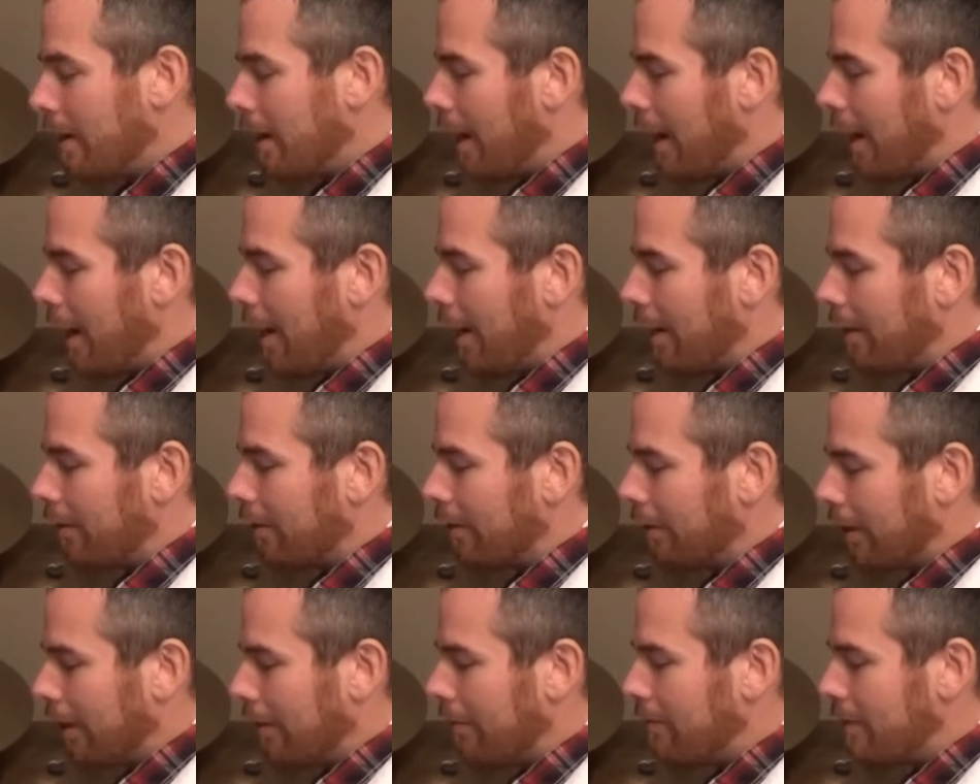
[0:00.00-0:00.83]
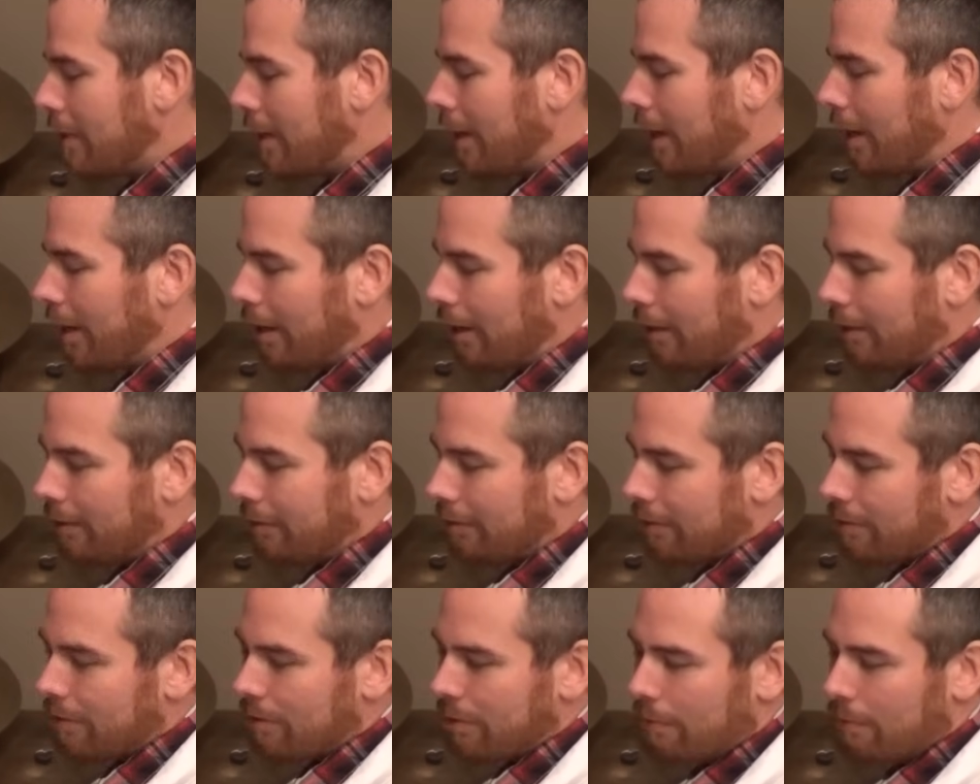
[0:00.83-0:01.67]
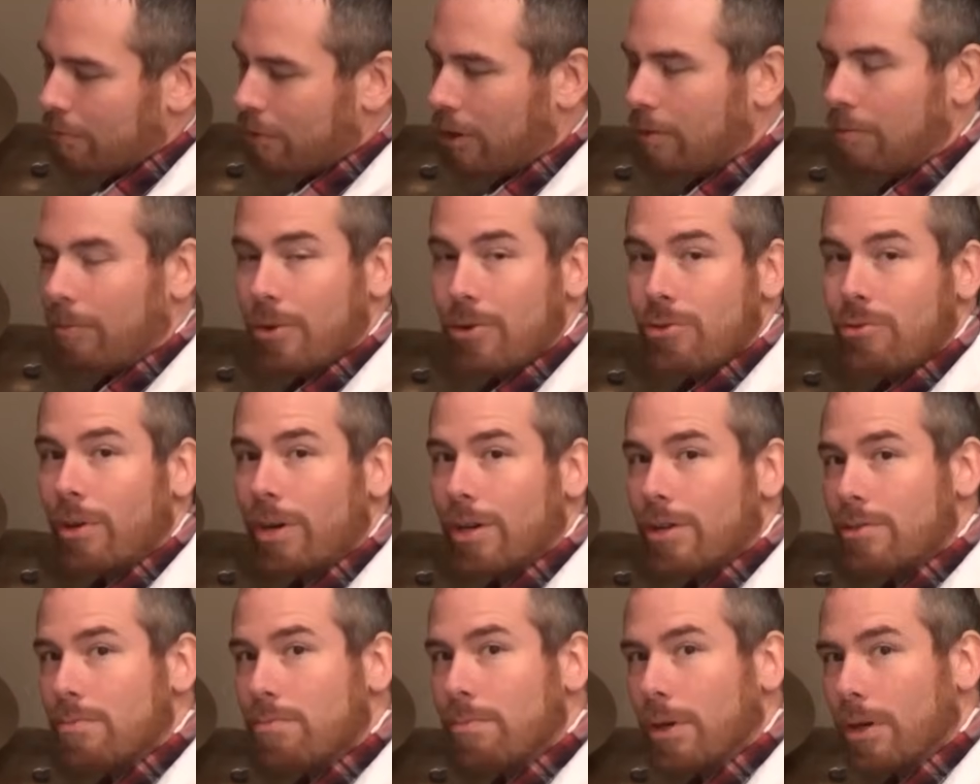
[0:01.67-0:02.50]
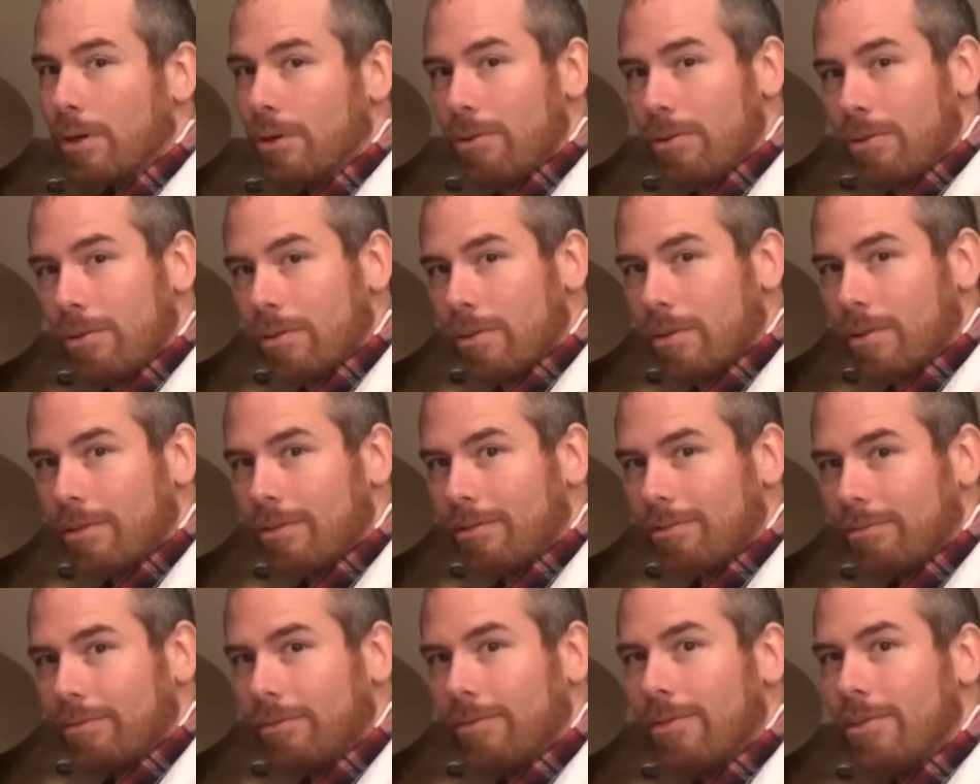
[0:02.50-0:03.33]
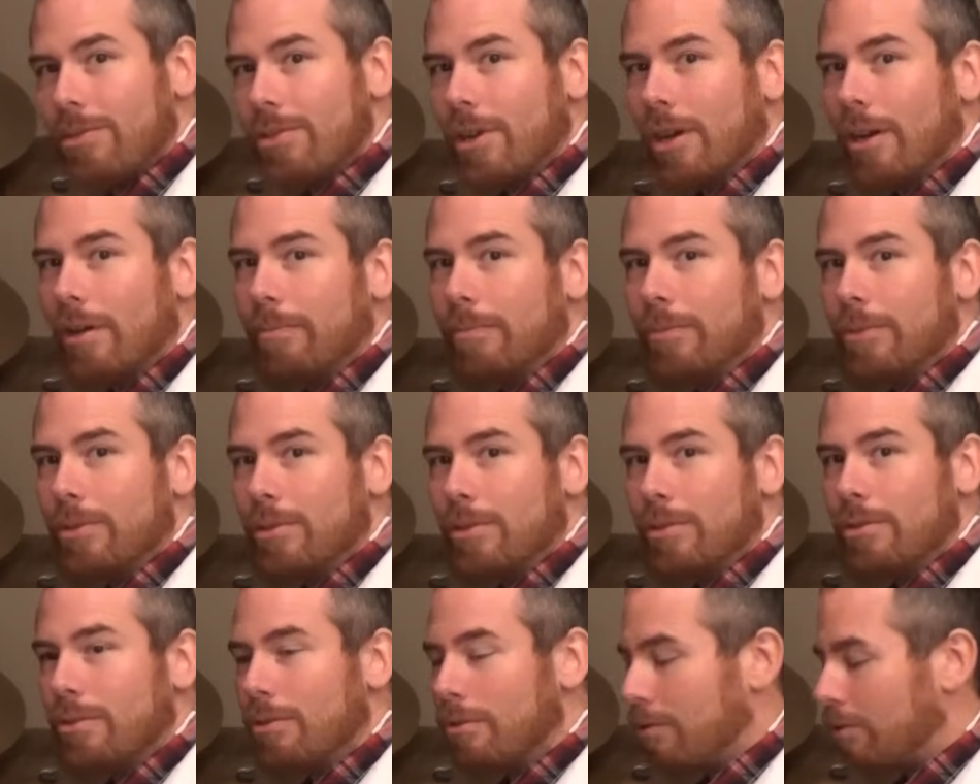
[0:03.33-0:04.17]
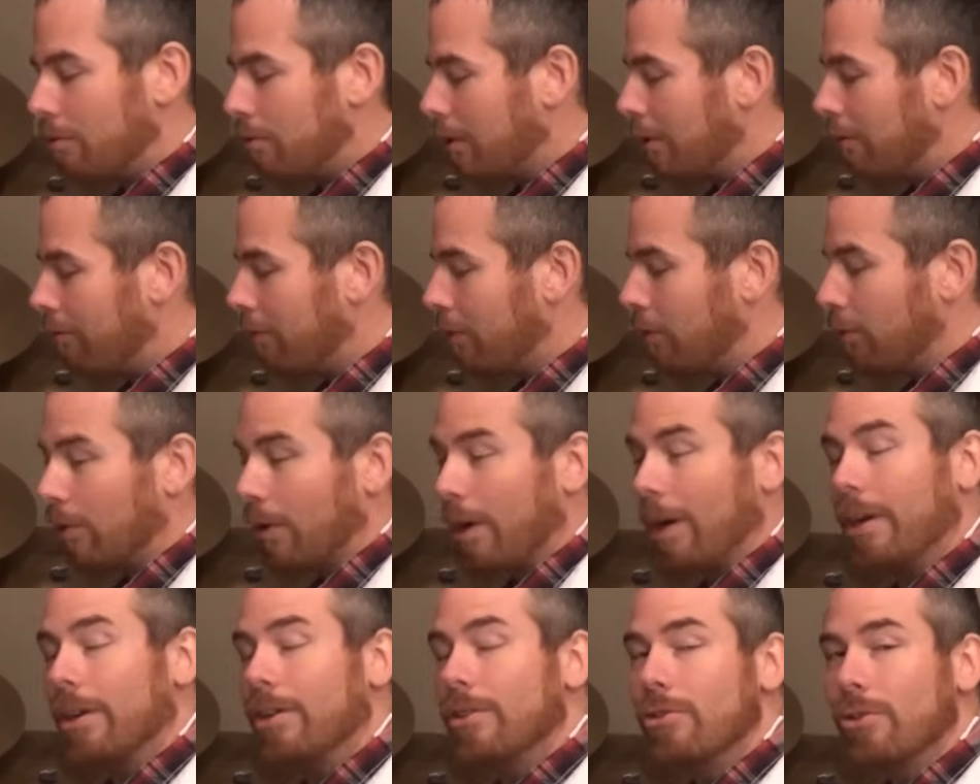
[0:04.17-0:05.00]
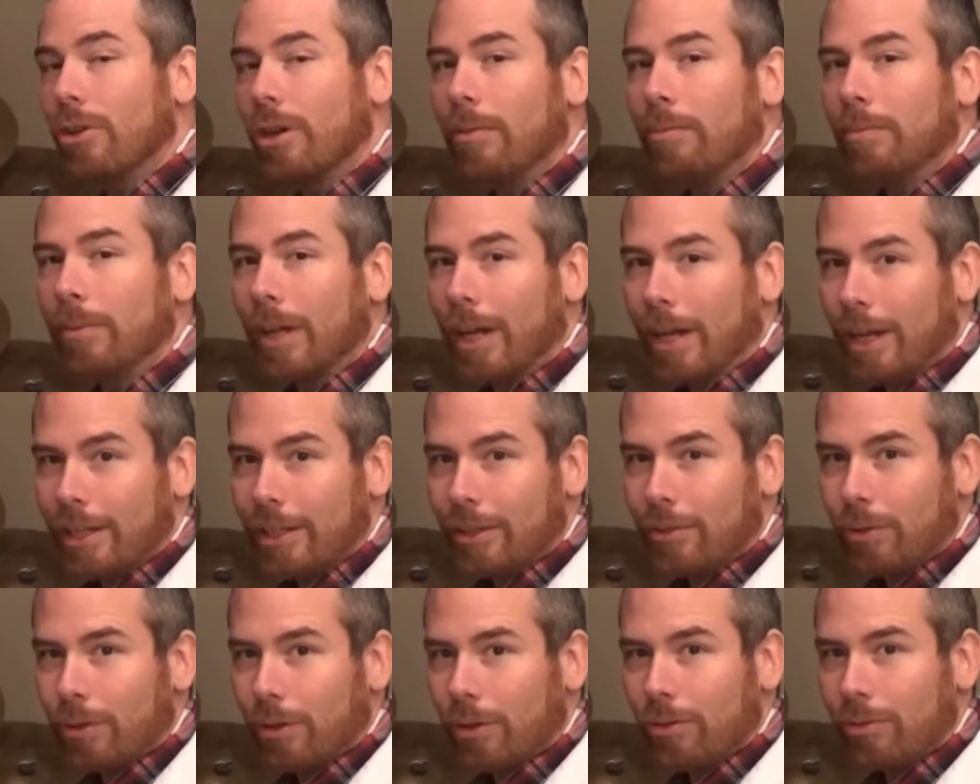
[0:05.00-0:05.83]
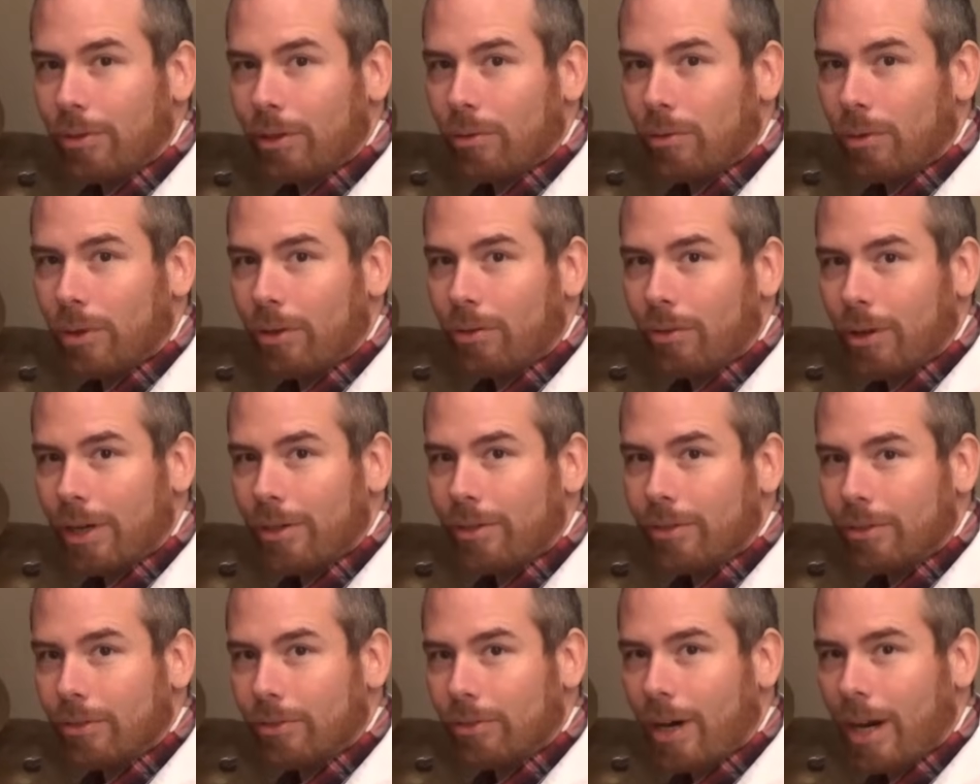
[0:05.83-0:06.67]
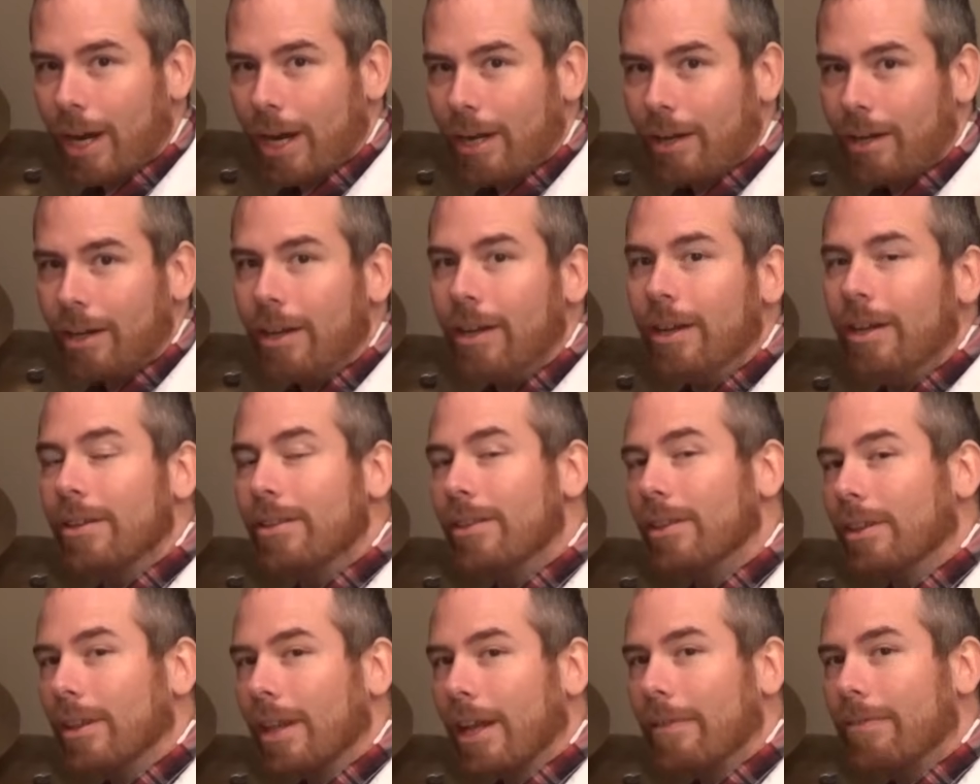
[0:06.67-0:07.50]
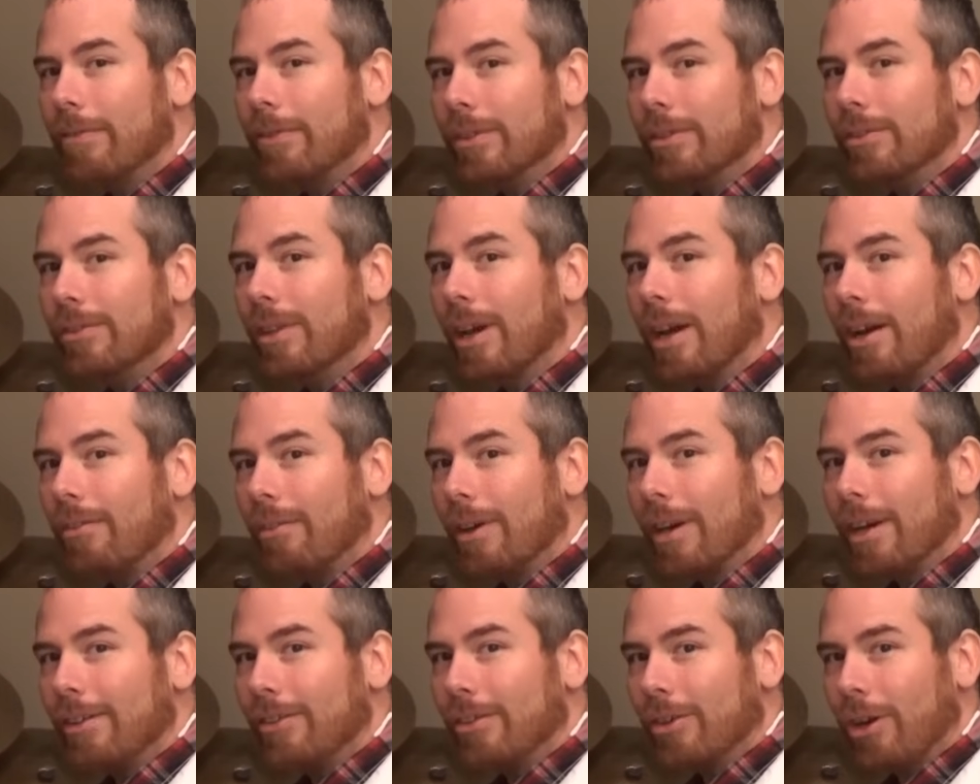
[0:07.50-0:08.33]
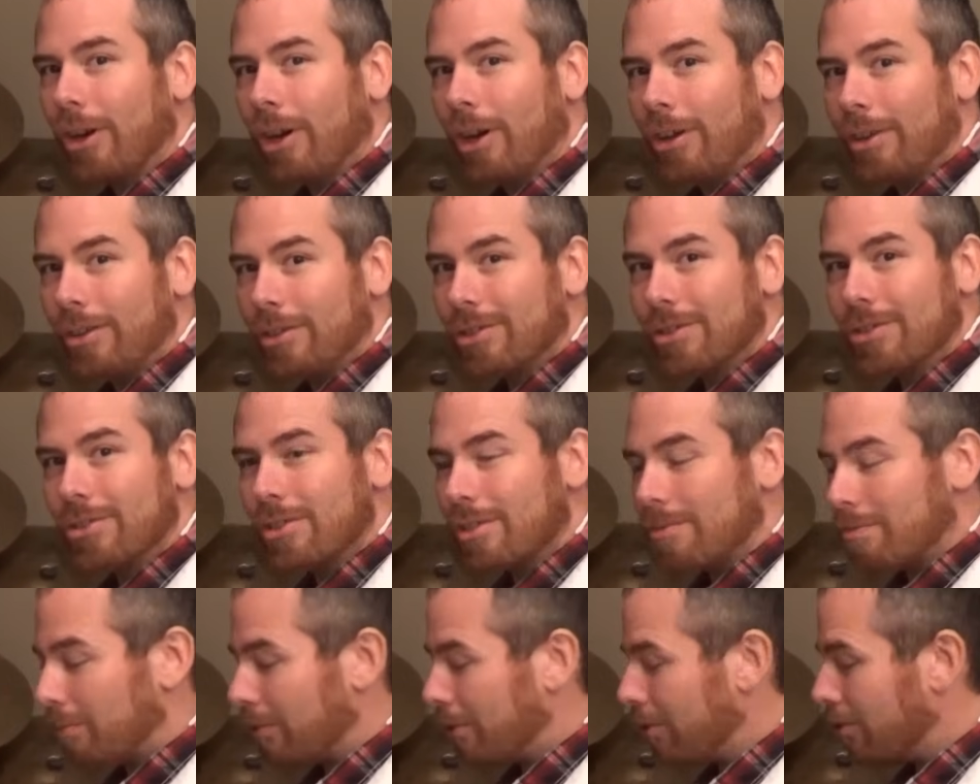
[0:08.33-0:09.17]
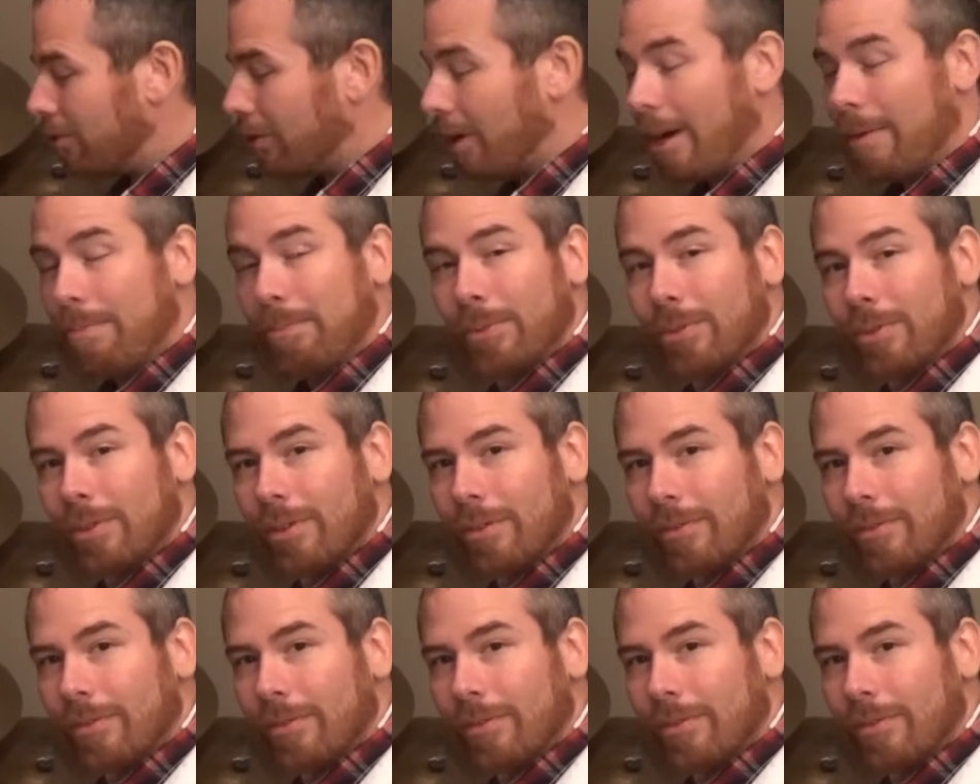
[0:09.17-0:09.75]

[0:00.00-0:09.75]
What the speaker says: And the left hand, some drummers raise both. Some do, if you were on a drum line, you would only want to raise the right. The left does not raise at all. It just simply drops.